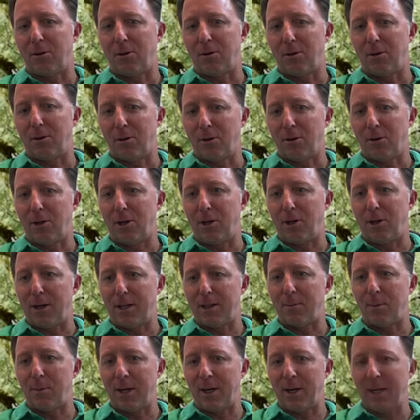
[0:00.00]
earlier
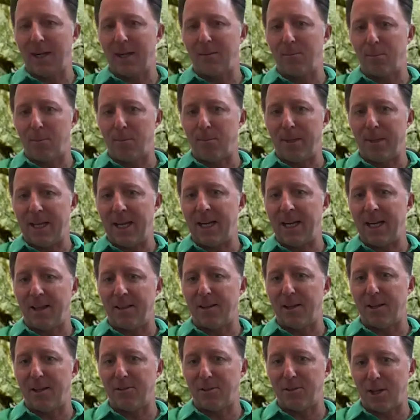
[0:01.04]
at the beginning
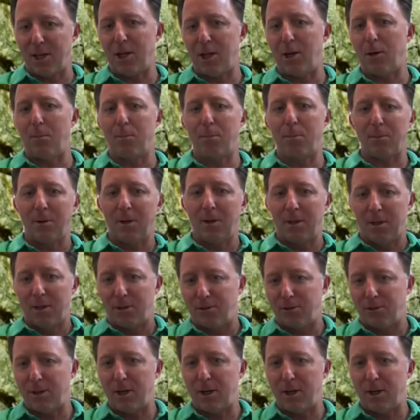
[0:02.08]
of this to help
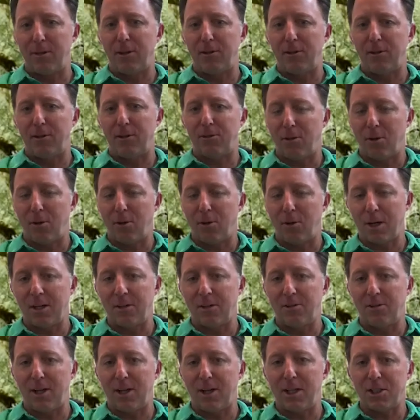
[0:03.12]
sell this to the
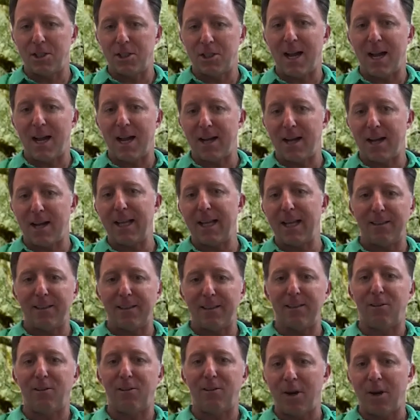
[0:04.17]
organization. I've got to
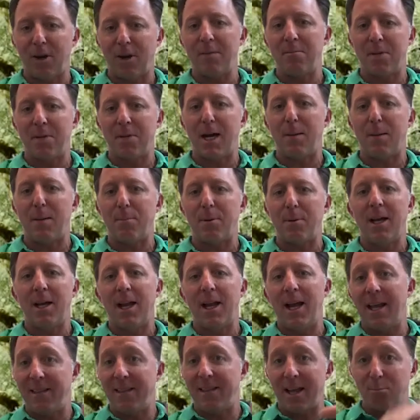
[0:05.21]
get this framed up
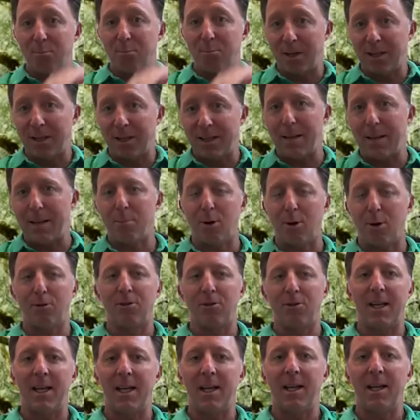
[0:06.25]
and then bring that
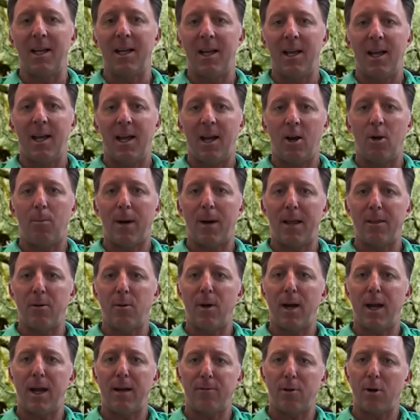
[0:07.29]
person in. And oh, by
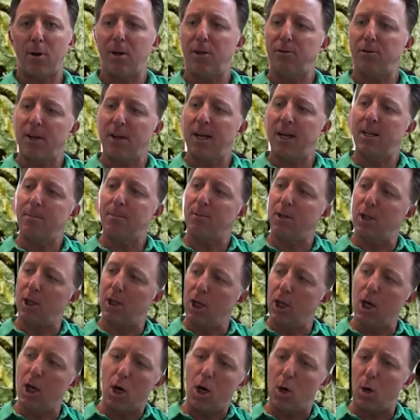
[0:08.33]
the way, I've already signed up to
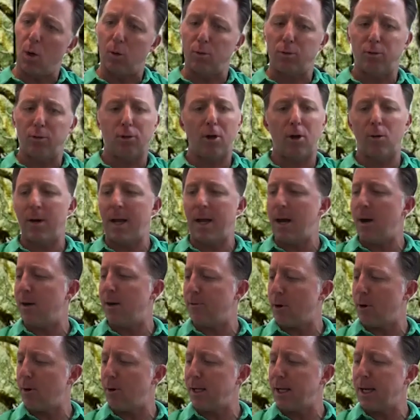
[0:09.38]
go. So now
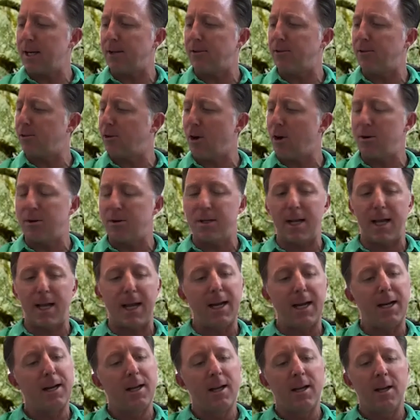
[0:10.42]
I've already got a start
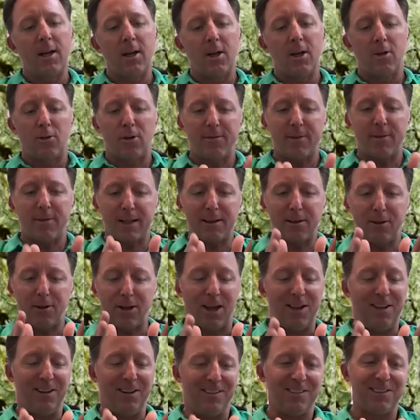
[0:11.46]
date. So I've got
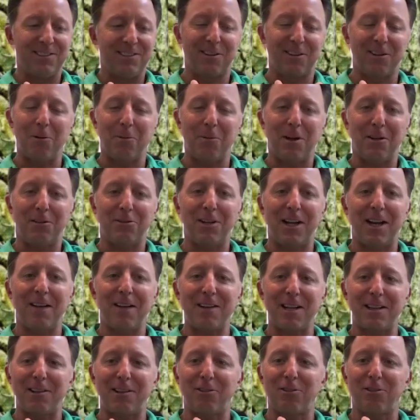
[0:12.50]
this, it's a long way of saying
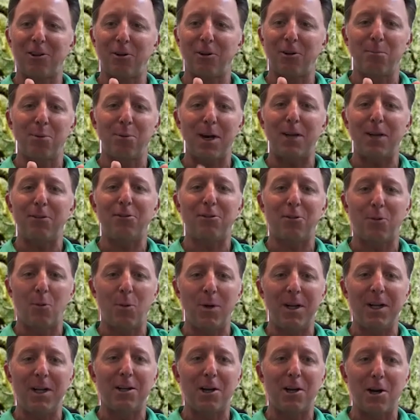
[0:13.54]
I've got this compressed
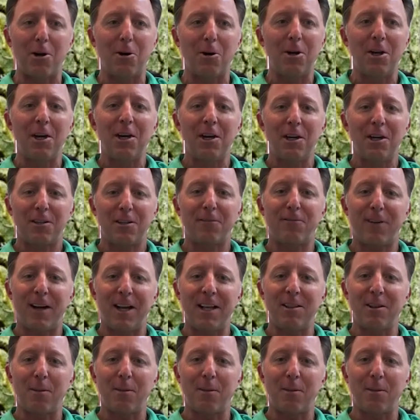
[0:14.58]
window to find the